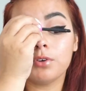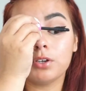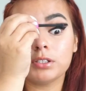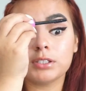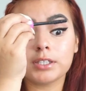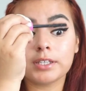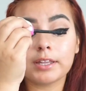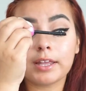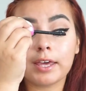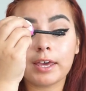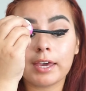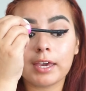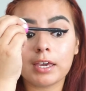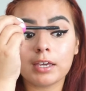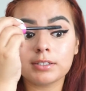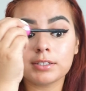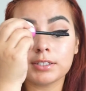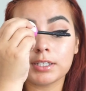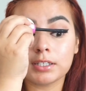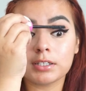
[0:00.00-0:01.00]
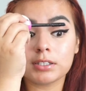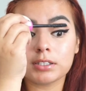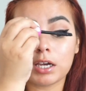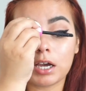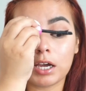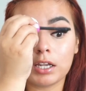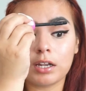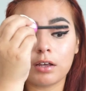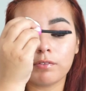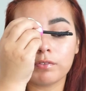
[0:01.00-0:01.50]
using the Essence
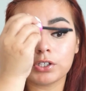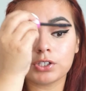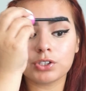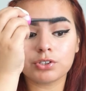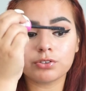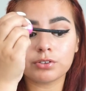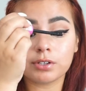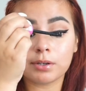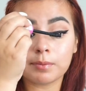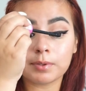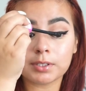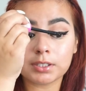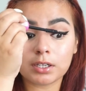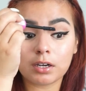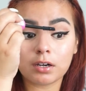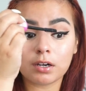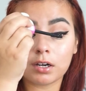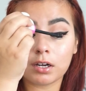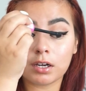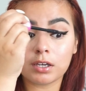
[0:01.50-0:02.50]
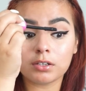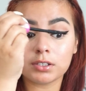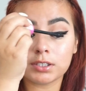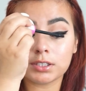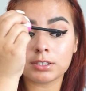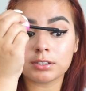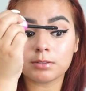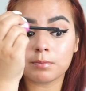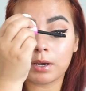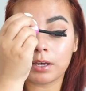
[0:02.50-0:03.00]
I Love Extreme Mascara. I use
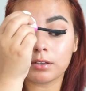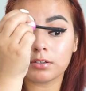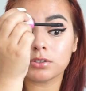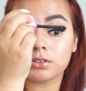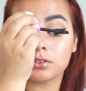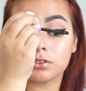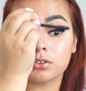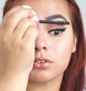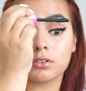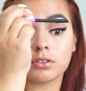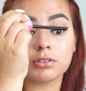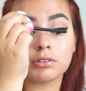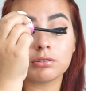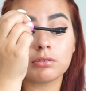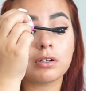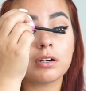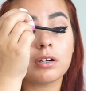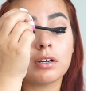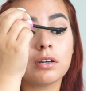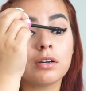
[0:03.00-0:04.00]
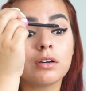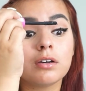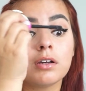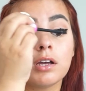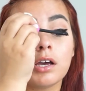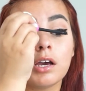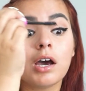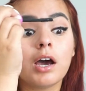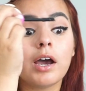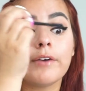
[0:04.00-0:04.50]
this in my other tutorial.
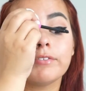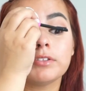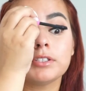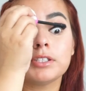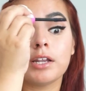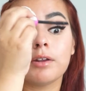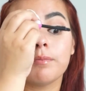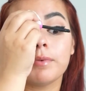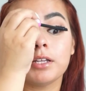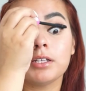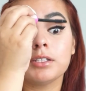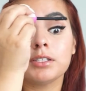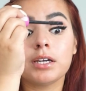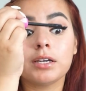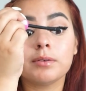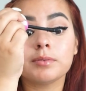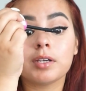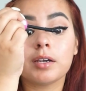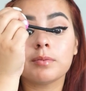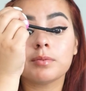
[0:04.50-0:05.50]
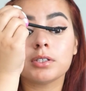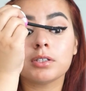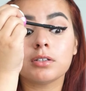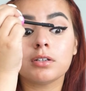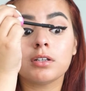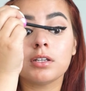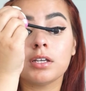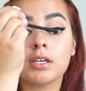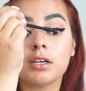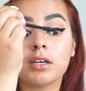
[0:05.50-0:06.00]
I've said it many times, I
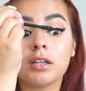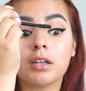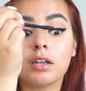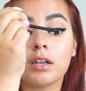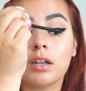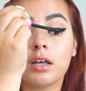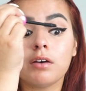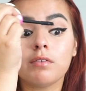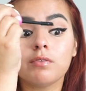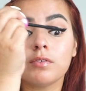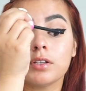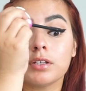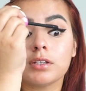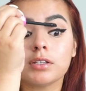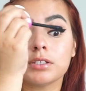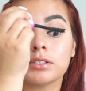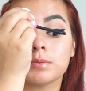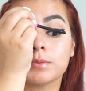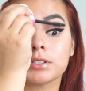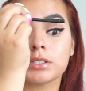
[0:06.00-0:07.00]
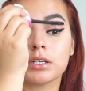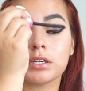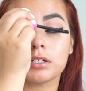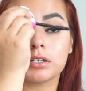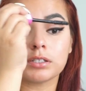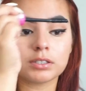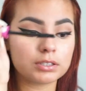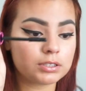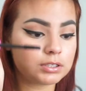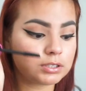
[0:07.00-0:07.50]
absolutely love this
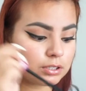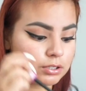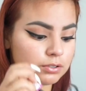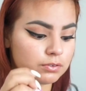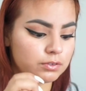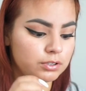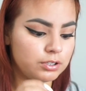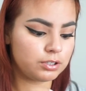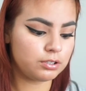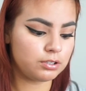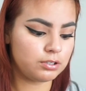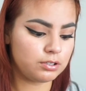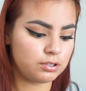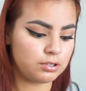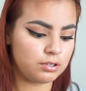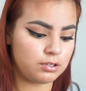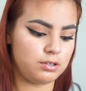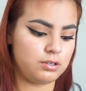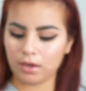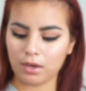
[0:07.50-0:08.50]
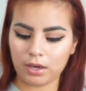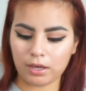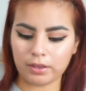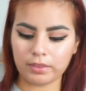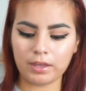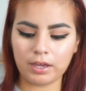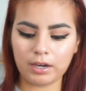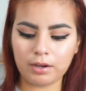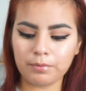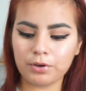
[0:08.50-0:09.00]
mascara, it's so good.
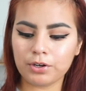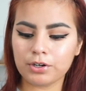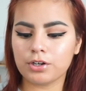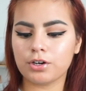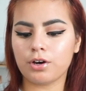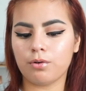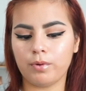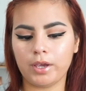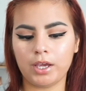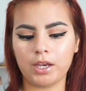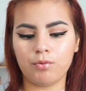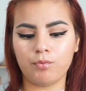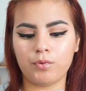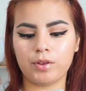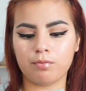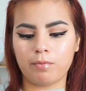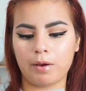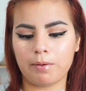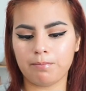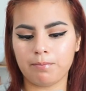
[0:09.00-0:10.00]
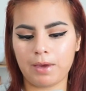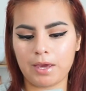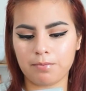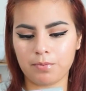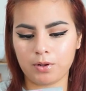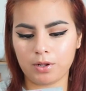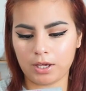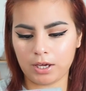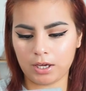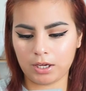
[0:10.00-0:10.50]
And then I'm going to go in with my
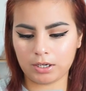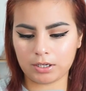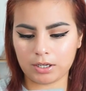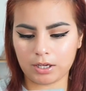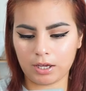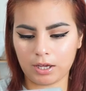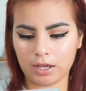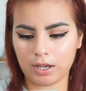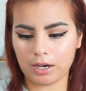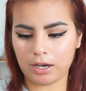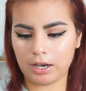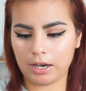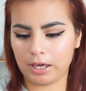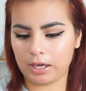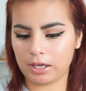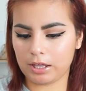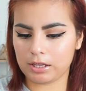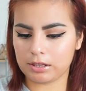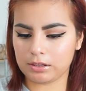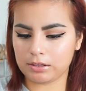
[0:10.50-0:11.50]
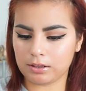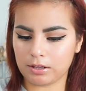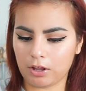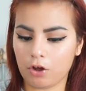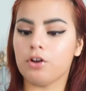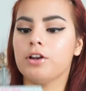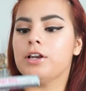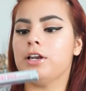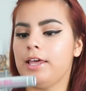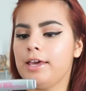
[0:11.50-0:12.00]
Maybelline
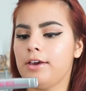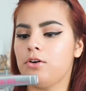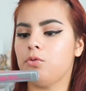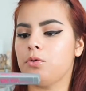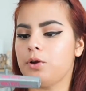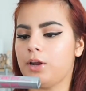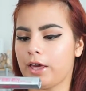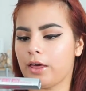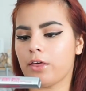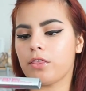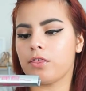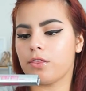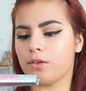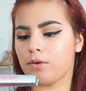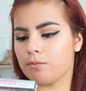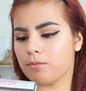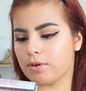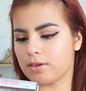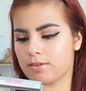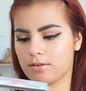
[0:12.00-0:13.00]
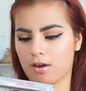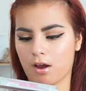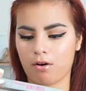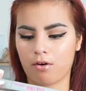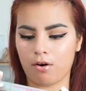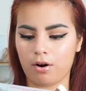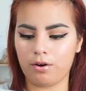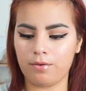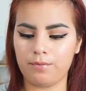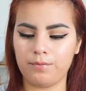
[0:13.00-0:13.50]
Legal Length
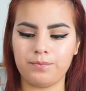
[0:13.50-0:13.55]
Mascara.